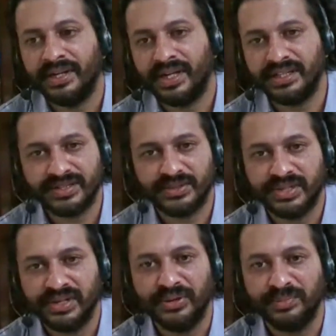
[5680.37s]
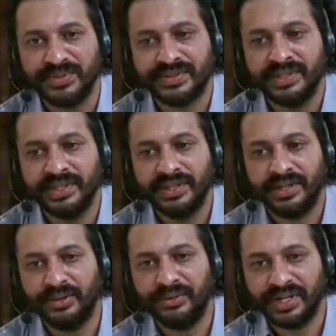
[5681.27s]
other social groups
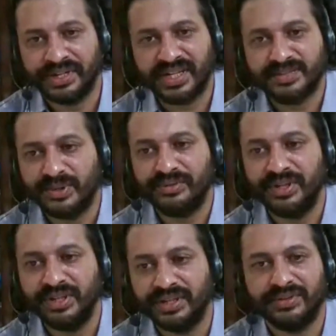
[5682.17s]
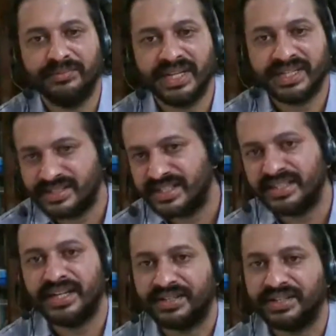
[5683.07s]
you know, a transport worker from
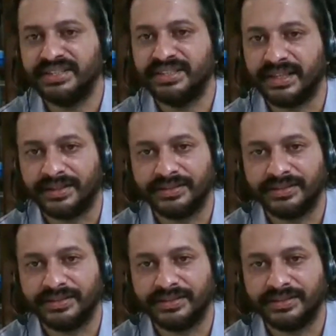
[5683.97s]
accessing that region,